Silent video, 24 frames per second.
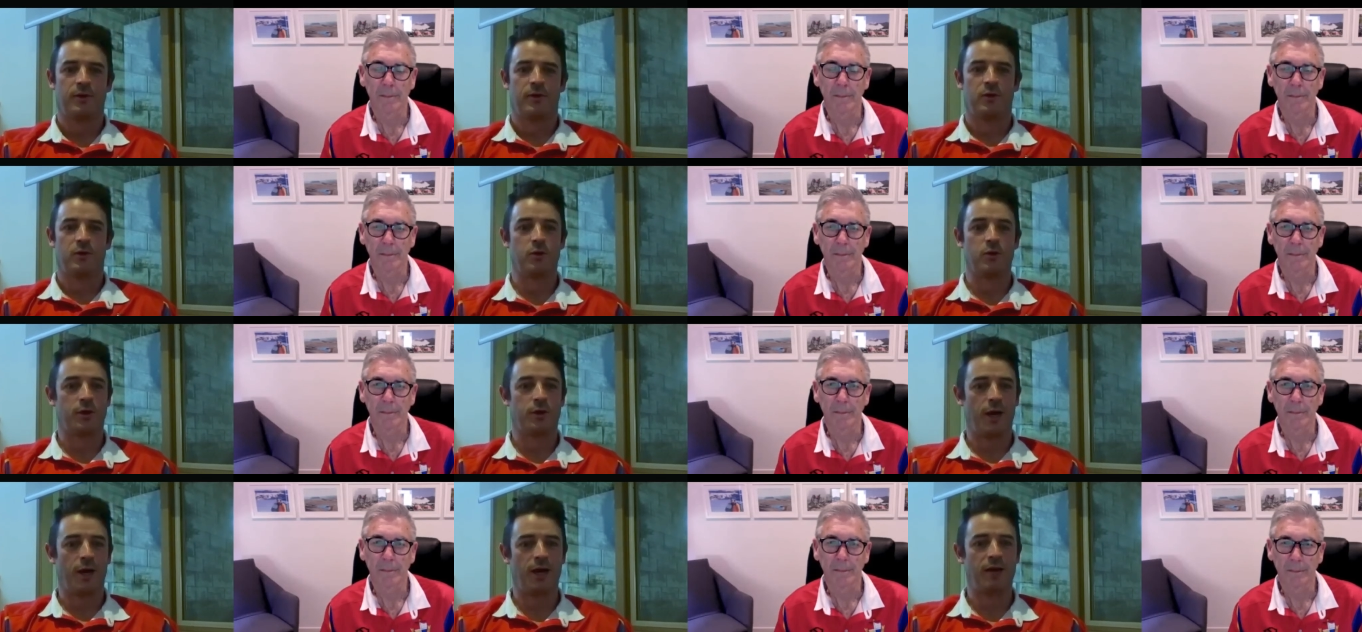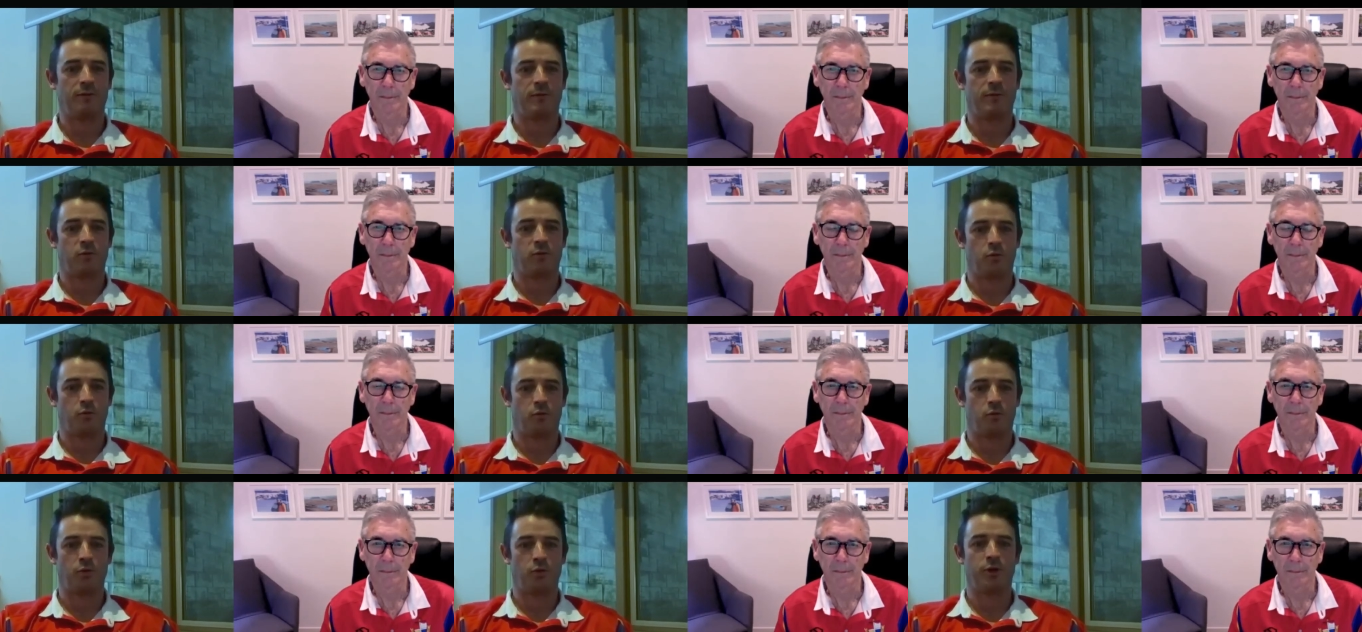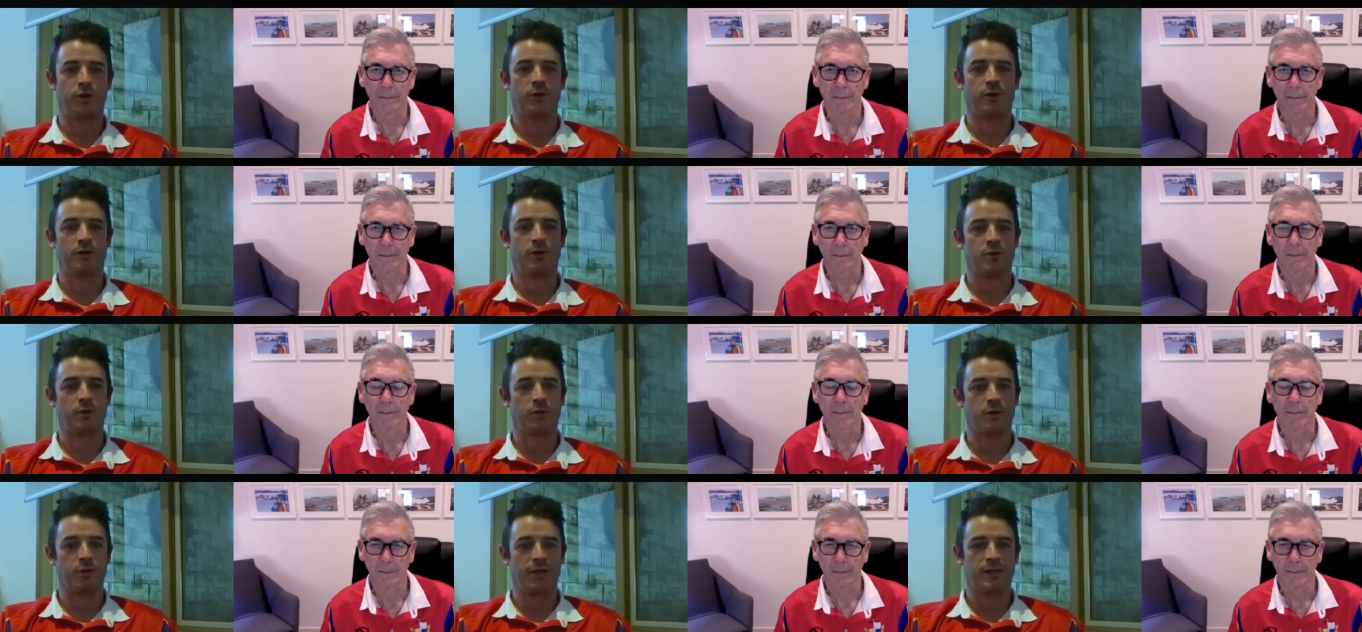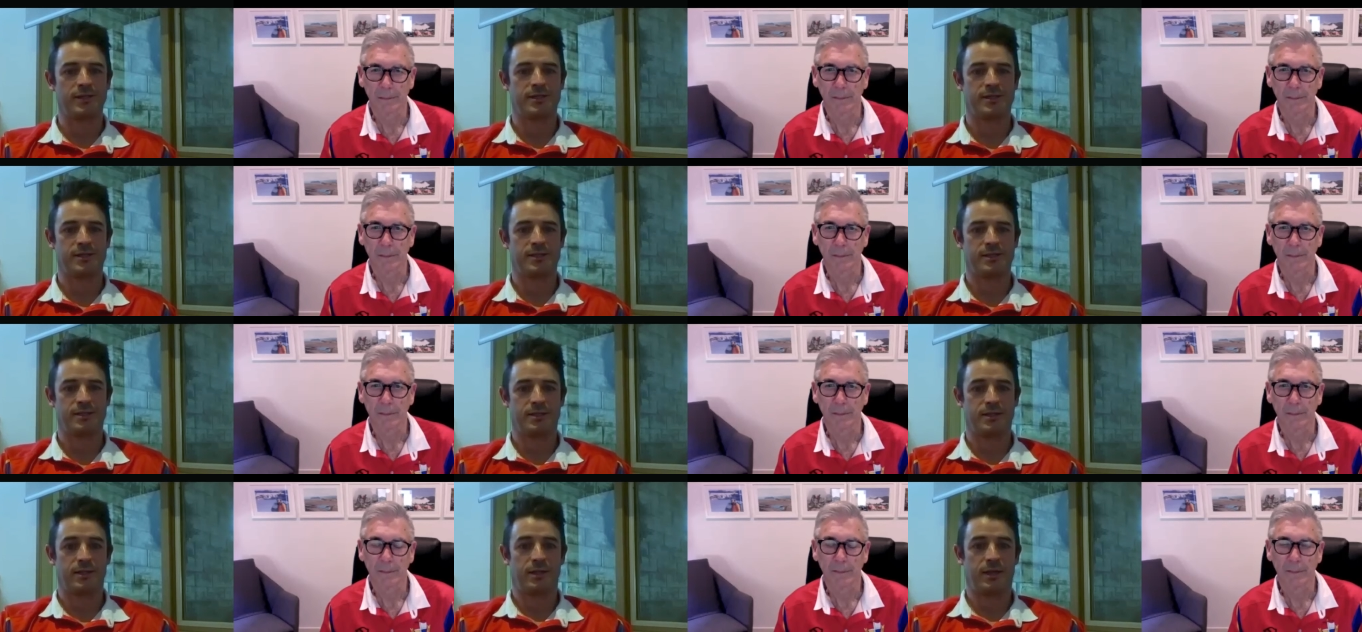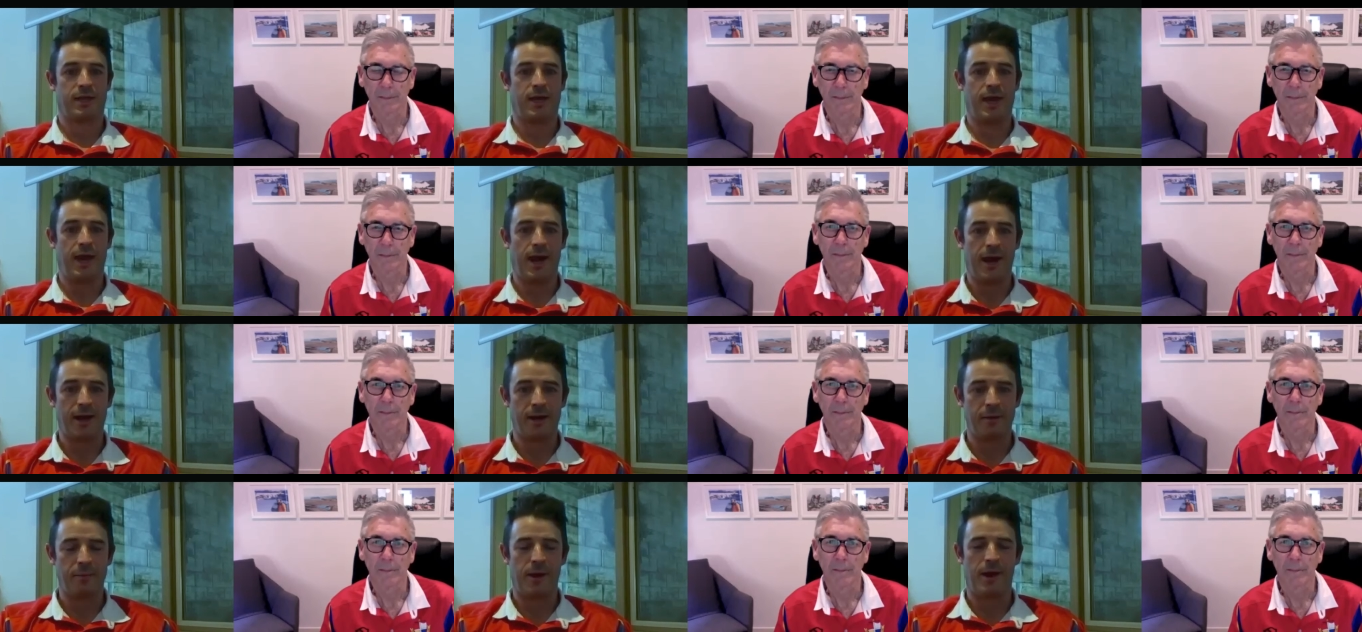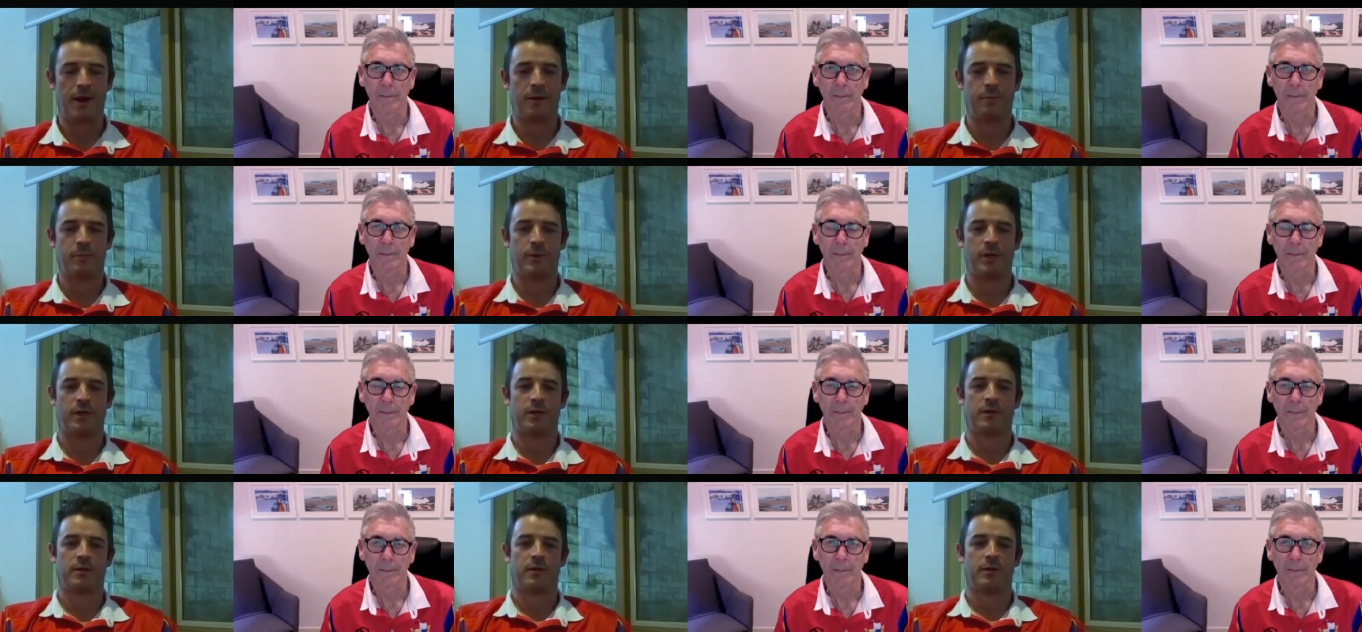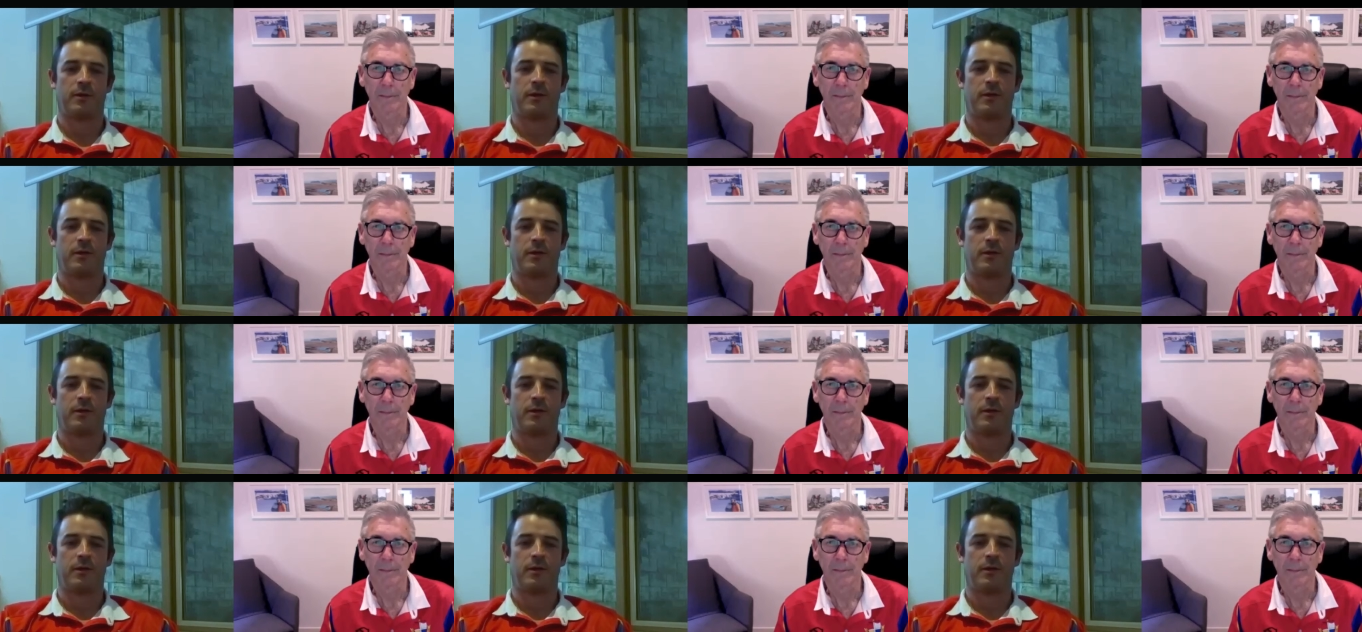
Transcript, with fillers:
Speaker 1: who gave me really good lessons, cared about me,